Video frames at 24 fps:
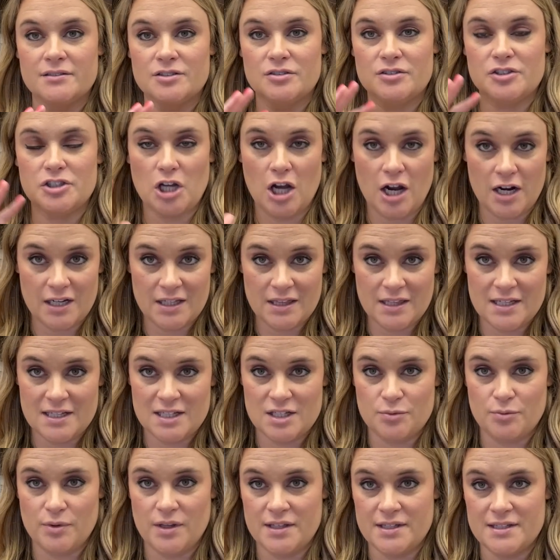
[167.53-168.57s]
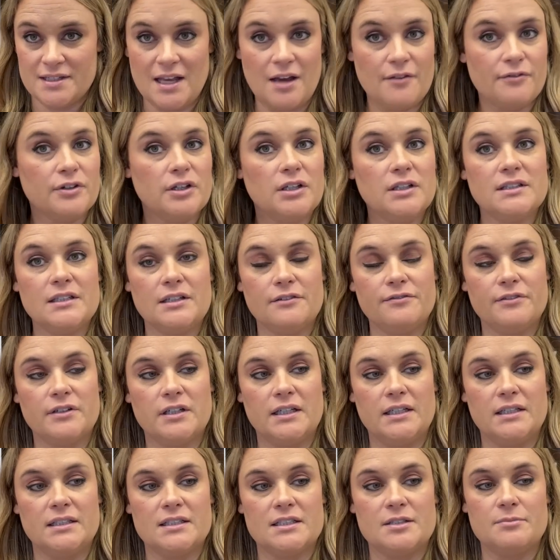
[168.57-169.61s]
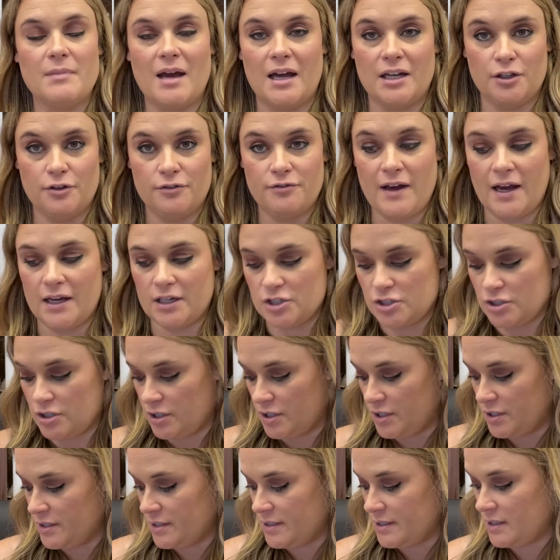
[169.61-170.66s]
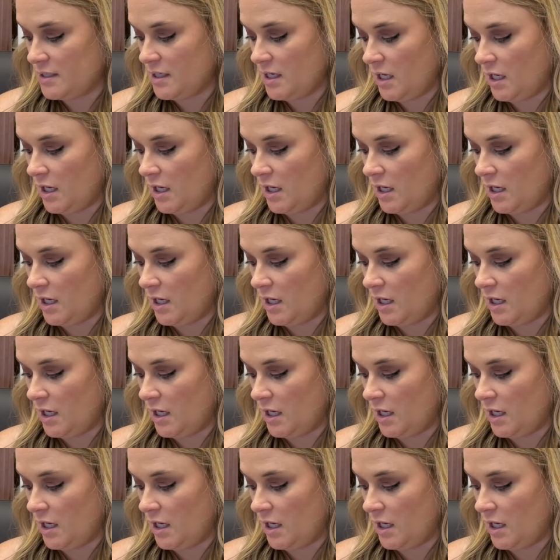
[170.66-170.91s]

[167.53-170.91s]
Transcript: charted this with several different manufacturers.